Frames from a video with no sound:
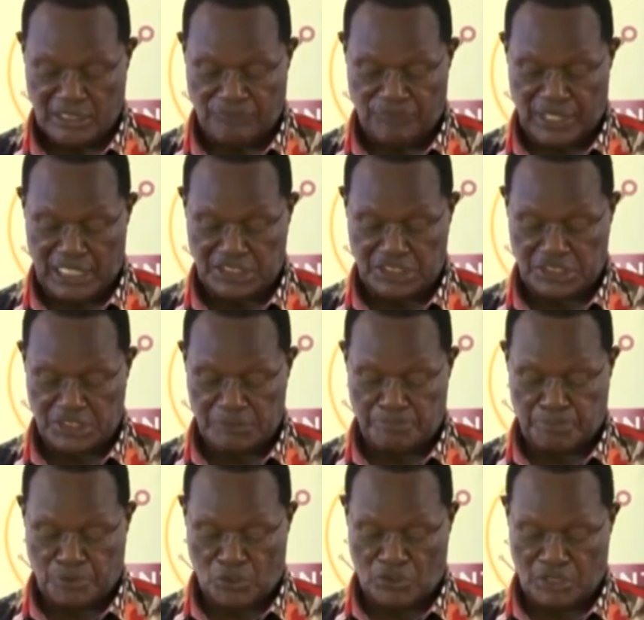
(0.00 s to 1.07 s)
the
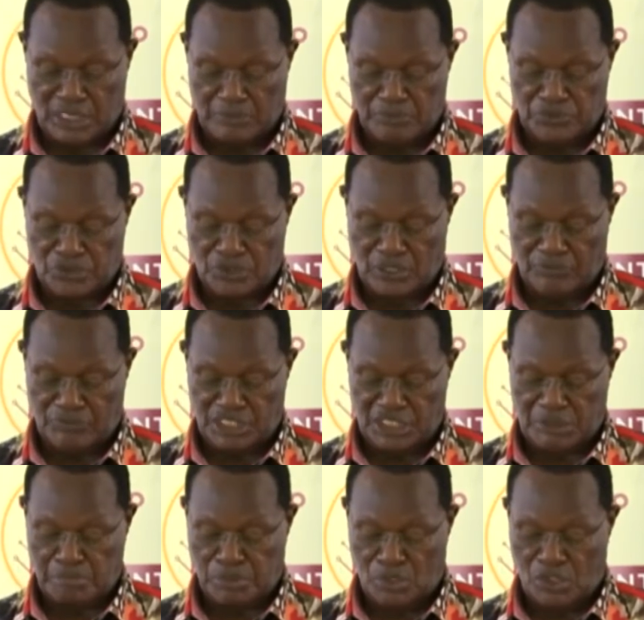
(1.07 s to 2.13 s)
flagship programs of
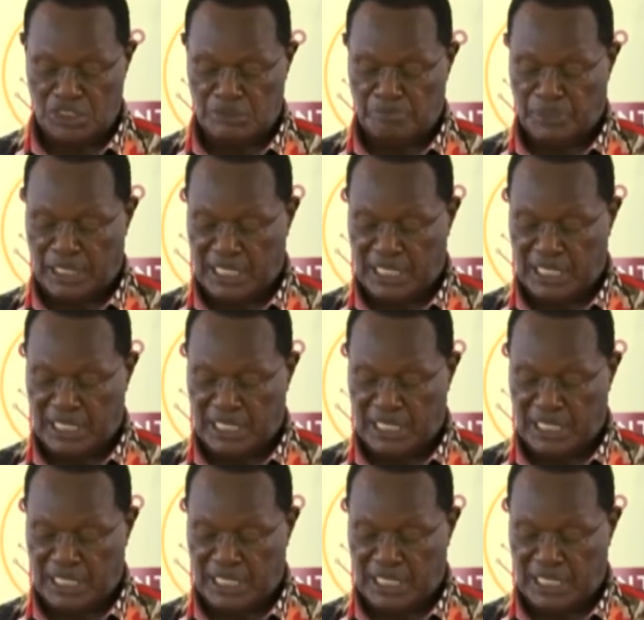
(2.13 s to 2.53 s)
this bold